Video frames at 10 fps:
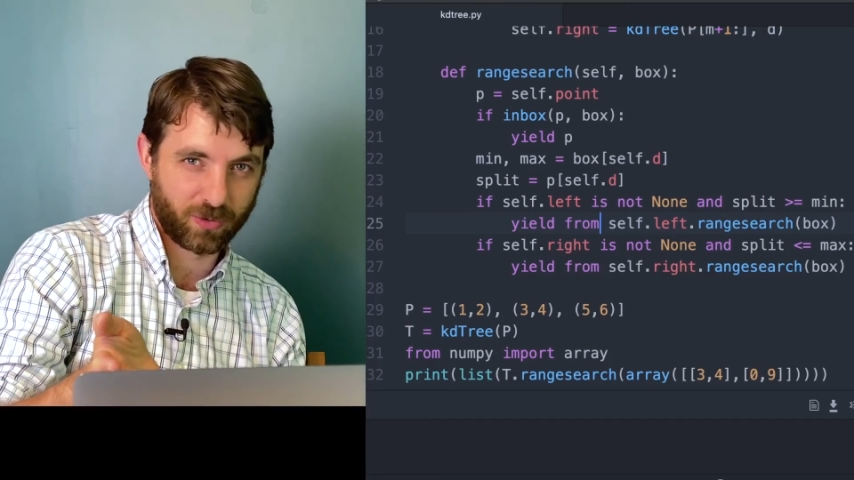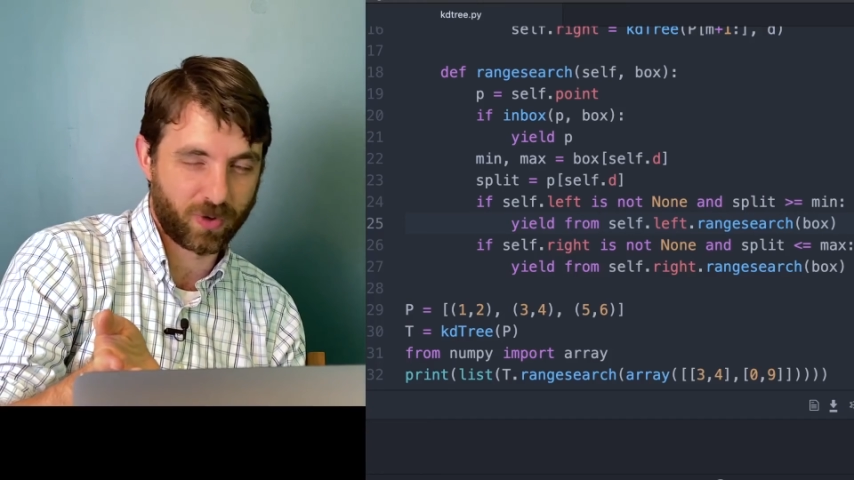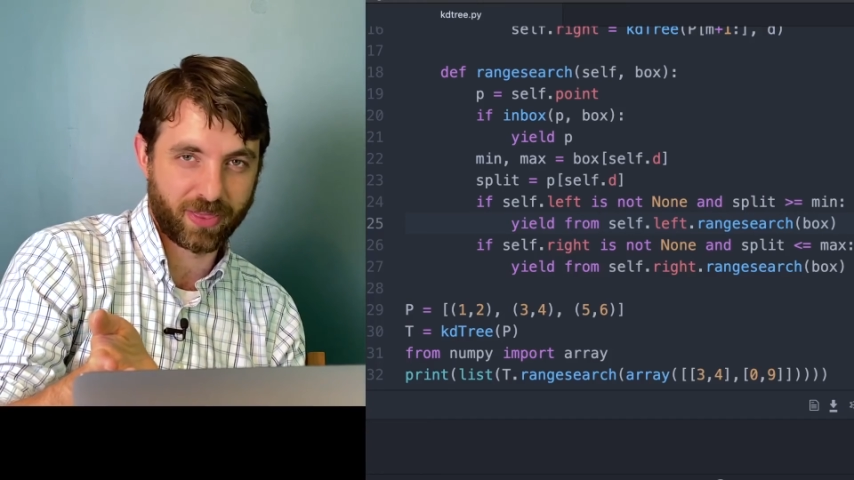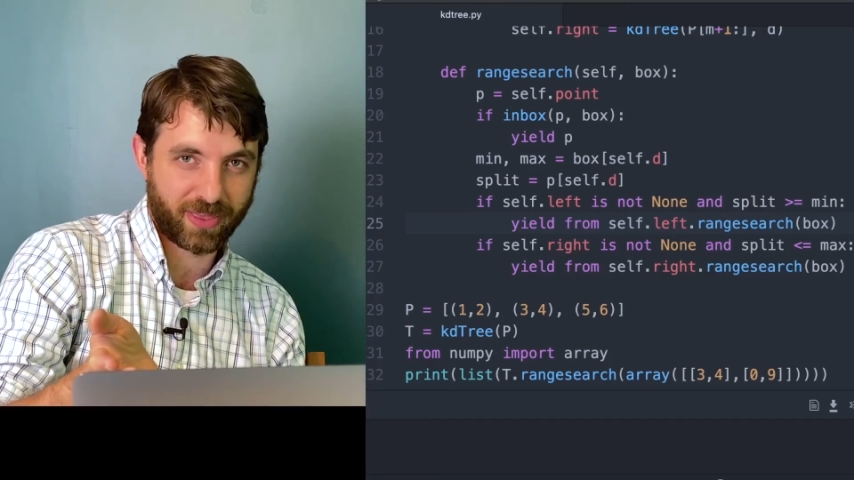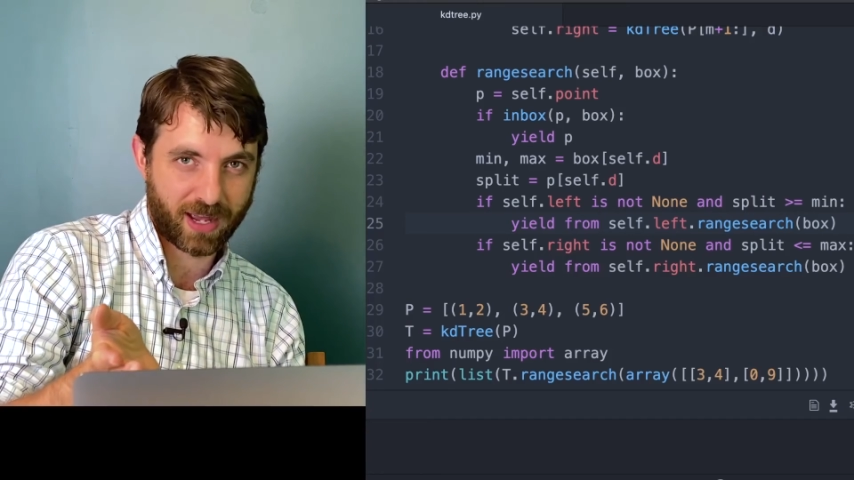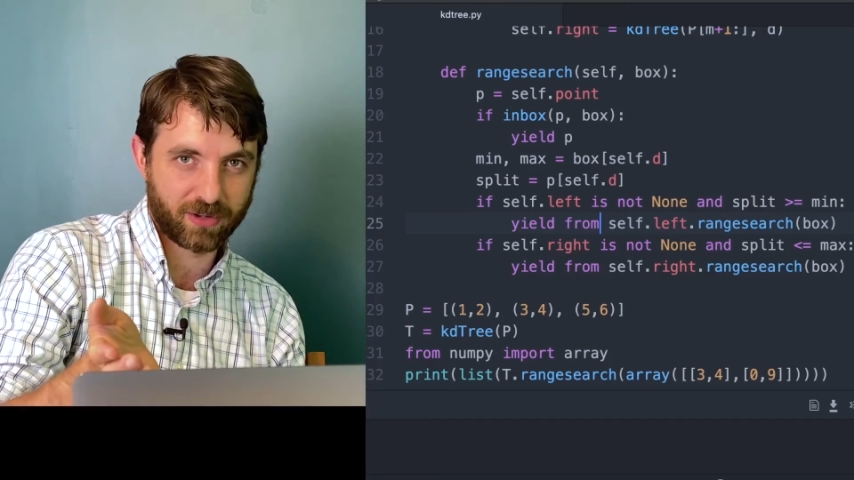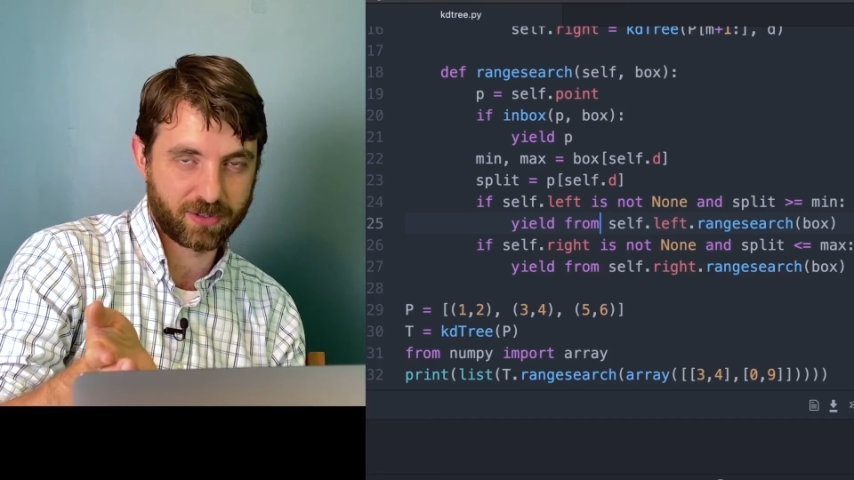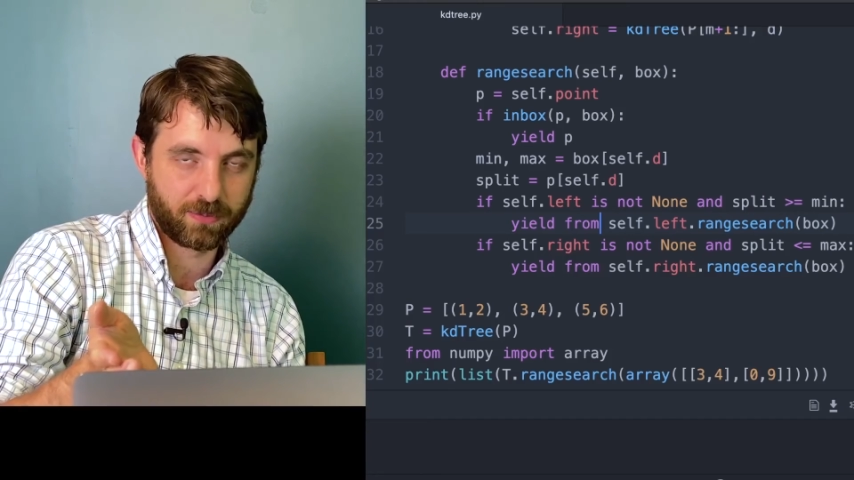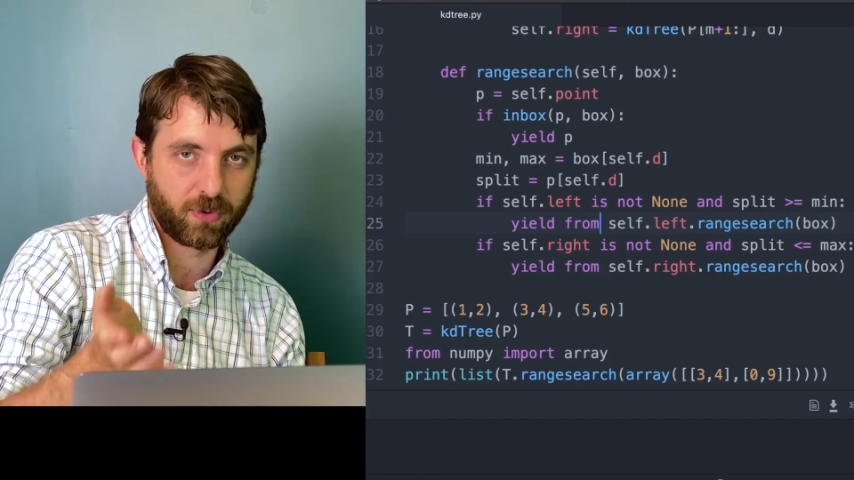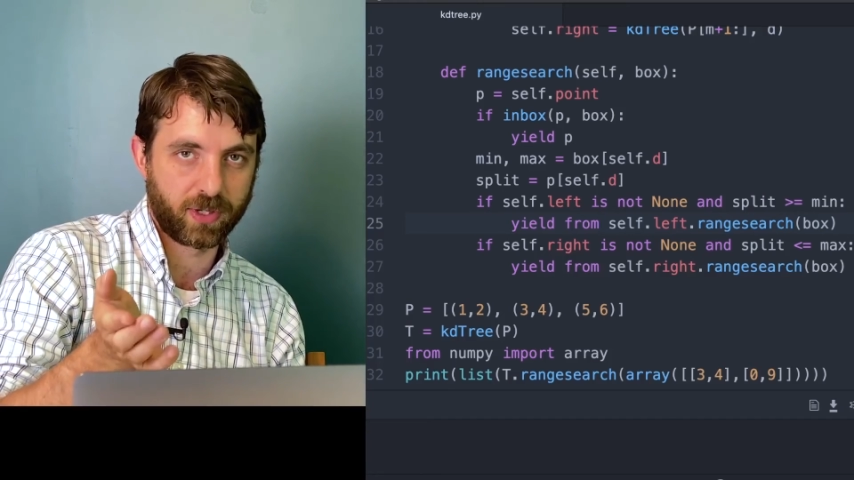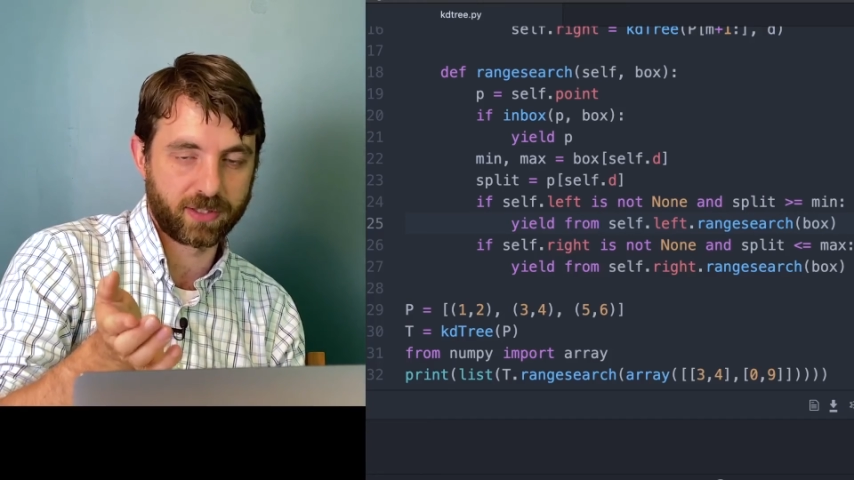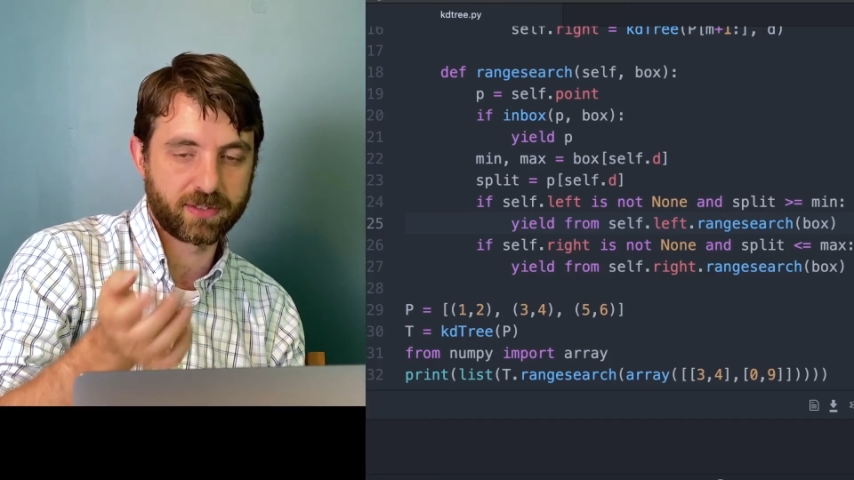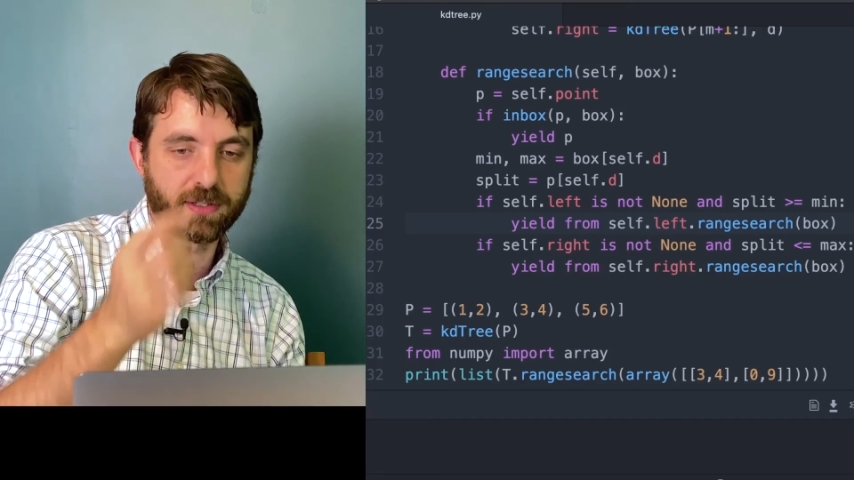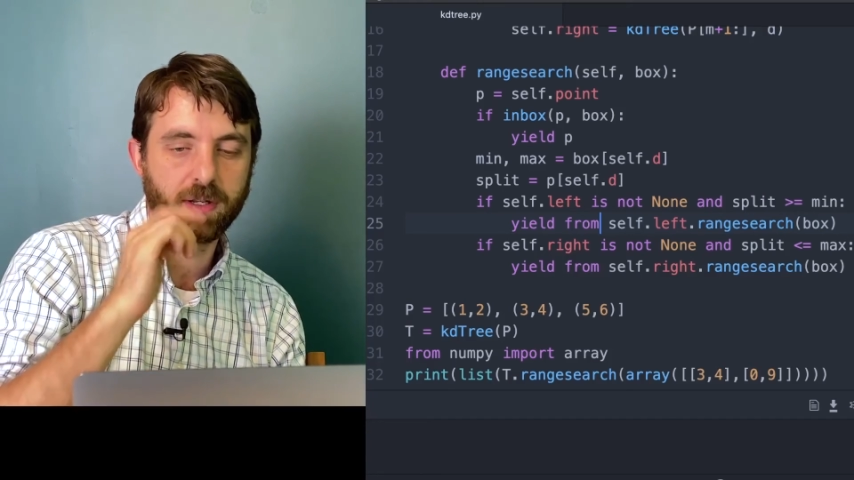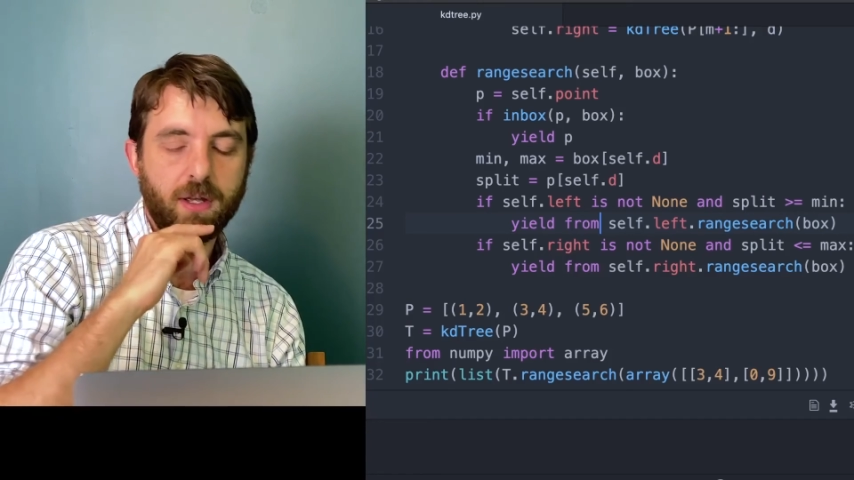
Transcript: 1,000 points.